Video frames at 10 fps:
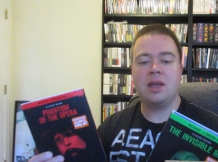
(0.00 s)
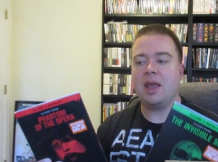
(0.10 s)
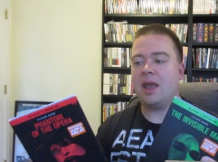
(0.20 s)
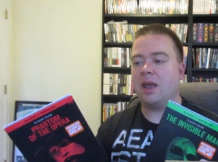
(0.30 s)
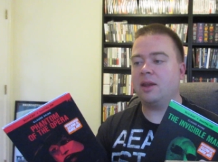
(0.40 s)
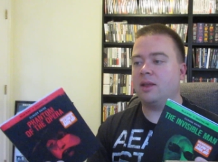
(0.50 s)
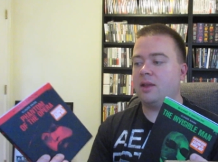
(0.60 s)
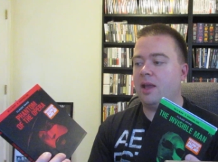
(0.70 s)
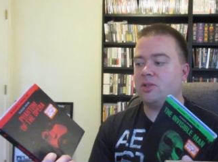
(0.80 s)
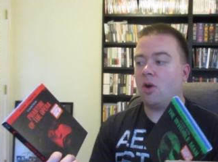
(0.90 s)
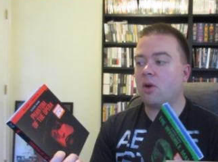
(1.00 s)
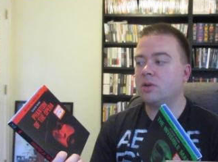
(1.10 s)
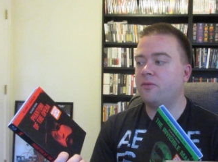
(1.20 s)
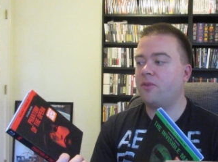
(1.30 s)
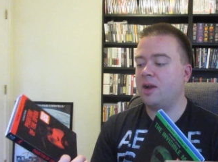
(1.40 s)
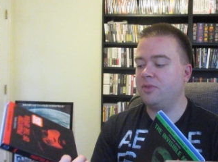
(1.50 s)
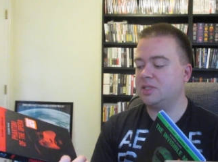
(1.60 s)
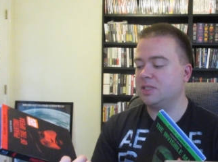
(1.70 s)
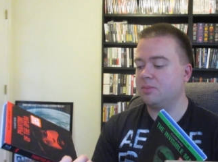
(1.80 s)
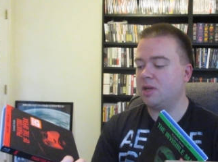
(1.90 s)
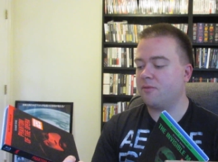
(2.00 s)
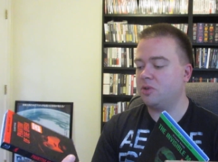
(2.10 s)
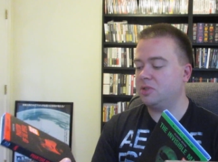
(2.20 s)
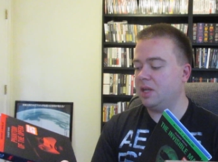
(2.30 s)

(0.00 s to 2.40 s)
and it's hard to find the slipcovers